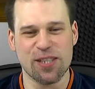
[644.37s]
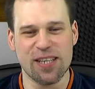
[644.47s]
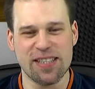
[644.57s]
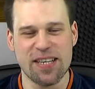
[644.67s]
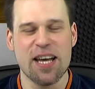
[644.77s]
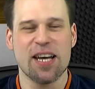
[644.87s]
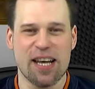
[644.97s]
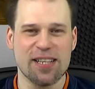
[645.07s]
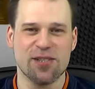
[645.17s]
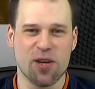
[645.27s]
And
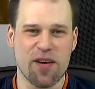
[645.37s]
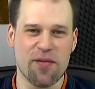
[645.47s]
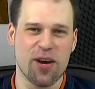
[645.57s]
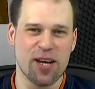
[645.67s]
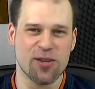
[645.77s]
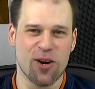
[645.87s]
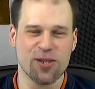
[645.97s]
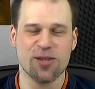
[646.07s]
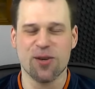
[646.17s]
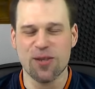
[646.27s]
yes, in South Africa it's
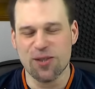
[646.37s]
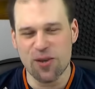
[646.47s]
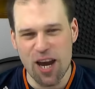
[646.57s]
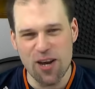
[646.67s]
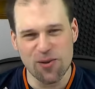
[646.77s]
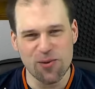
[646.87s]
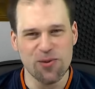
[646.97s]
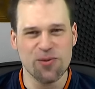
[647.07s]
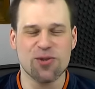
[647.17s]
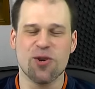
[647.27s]
hot, so it's okay to
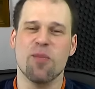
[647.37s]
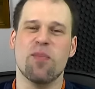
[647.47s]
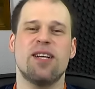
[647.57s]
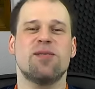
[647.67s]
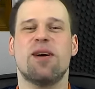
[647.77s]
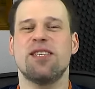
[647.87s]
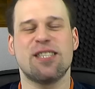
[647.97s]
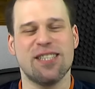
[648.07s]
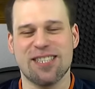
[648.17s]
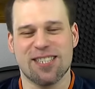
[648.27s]
use short pants, but
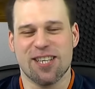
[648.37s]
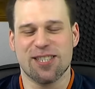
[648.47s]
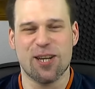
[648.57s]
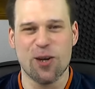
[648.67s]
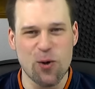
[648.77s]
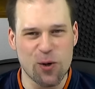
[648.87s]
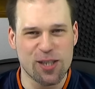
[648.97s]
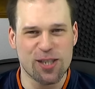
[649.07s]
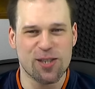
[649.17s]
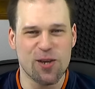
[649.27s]
it just
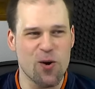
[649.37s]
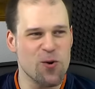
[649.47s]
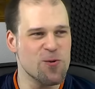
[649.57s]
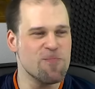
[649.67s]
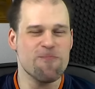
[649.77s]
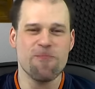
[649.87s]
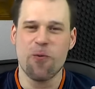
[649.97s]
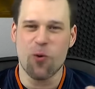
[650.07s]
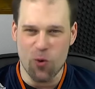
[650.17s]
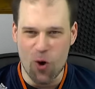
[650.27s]
looked so
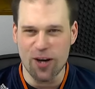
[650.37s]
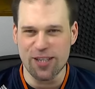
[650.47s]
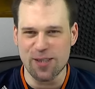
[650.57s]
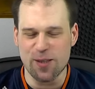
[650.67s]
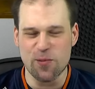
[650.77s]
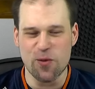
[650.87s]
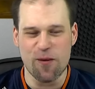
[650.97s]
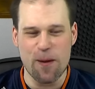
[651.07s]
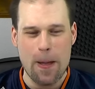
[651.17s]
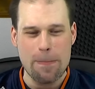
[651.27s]
wrong in this
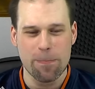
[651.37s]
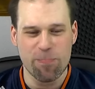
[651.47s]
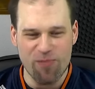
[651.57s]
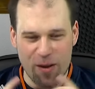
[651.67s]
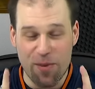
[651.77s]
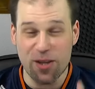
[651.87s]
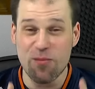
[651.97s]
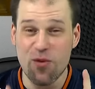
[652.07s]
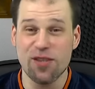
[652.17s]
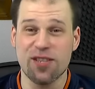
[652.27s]
movie. But the
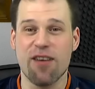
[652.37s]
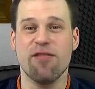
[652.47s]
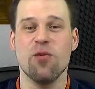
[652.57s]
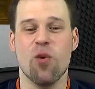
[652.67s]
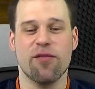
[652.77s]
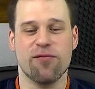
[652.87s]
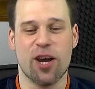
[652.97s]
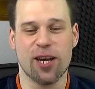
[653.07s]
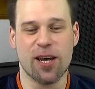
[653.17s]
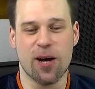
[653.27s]
movie's definitely worth
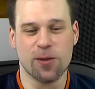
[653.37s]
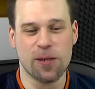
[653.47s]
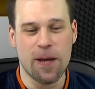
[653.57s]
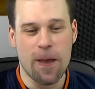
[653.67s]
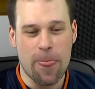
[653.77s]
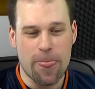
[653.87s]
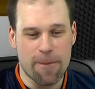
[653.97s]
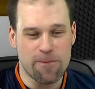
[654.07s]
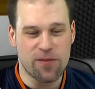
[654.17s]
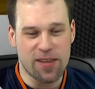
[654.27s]
checking out.
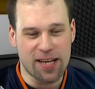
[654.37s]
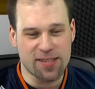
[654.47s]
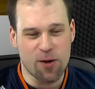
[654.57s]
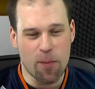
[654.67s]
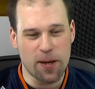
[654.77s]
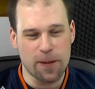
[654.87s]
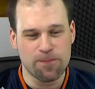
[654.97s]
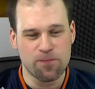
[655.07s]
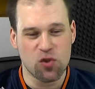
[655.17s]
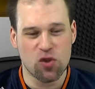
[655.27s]
Next topic,
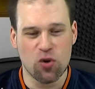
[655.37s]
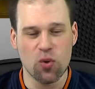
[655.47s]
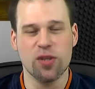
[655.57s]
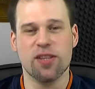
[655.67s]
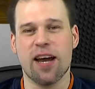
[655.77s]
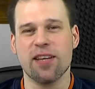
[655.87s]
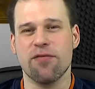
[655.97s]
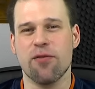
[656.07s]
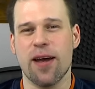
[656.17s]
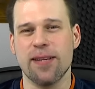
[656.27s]
True
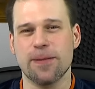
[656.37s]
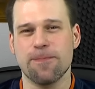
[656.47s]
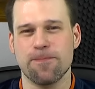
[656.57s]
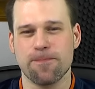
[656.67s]
Detective Rant.